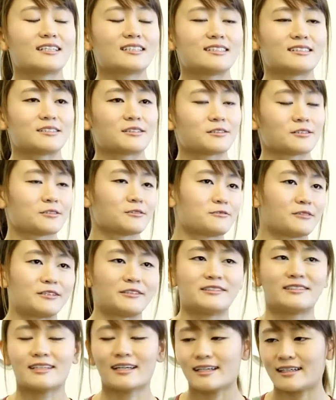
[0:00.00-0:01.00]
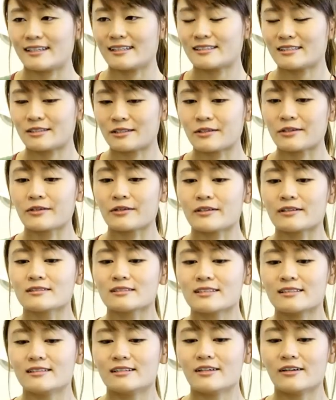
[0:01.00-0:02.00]
she's also very nice to
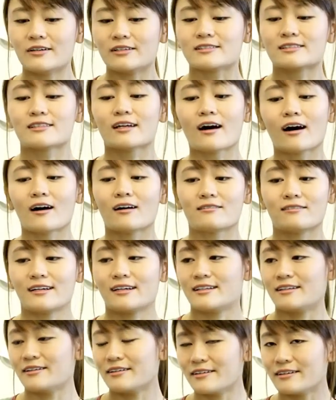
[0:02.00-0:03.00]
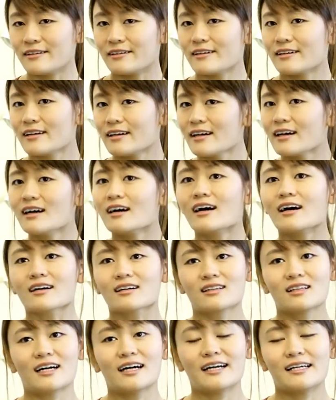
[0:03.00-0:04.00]
her staff and her
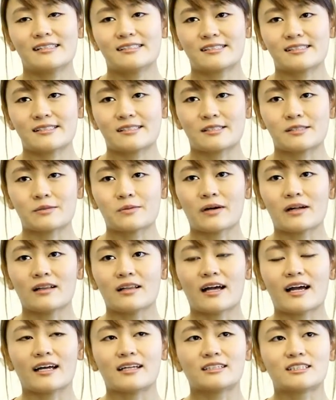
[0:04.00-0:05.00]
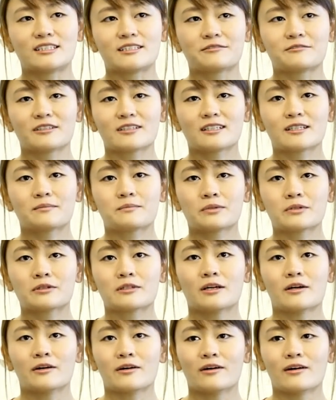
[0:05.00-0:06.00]
clients as well, and she really
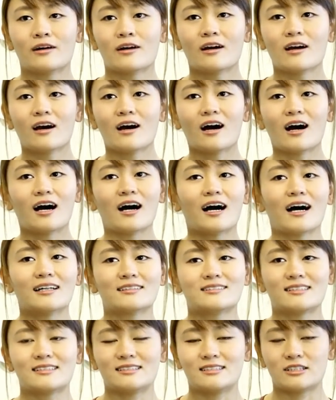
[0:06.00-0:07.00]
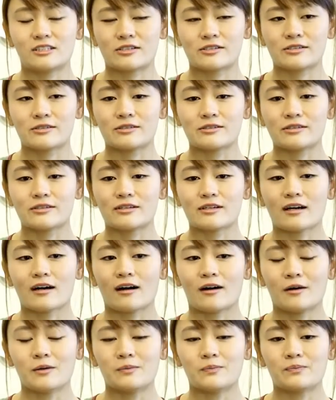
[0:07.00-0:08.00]
put her heart into
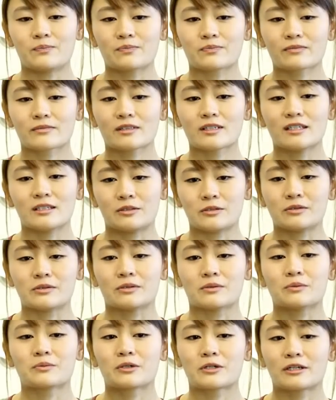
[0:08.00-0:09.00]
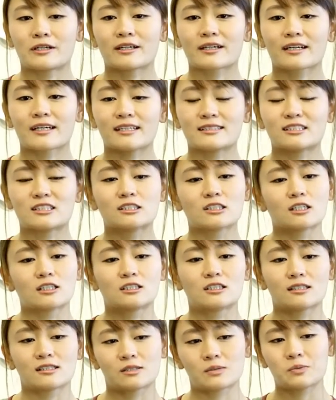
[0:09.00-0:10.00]
her work. It's
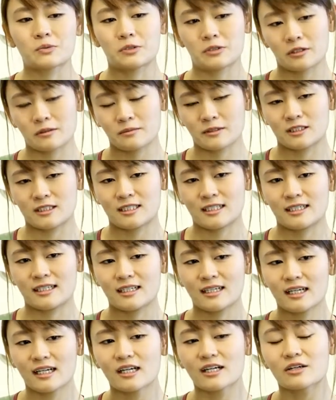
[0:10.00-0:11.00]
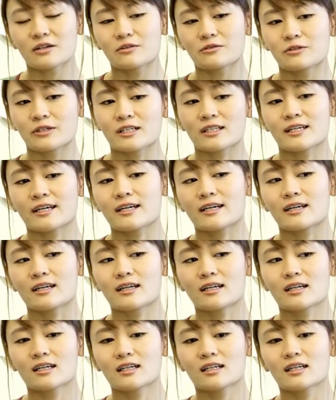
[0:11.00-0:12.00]
not just work, but she really
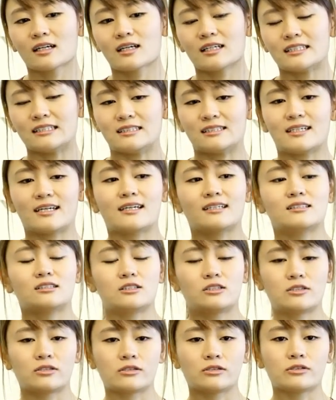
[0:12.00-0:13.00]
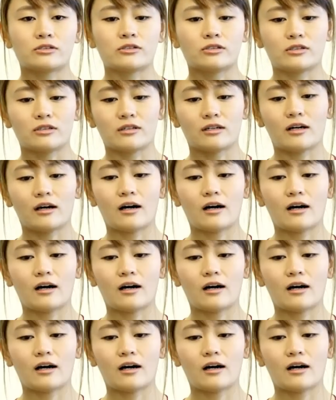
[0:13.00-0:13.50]
intend to